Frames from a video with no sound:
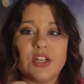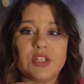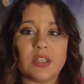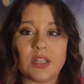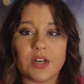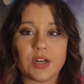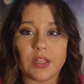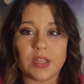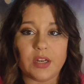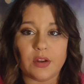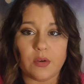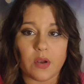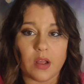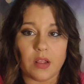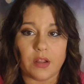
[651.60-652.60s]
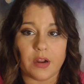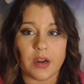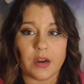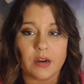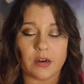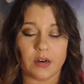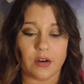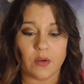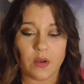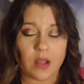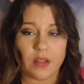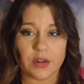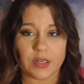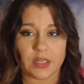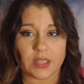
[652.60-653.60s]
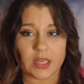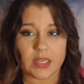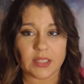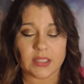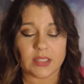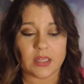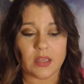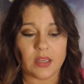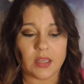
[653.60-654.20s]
literally no color. No color to this.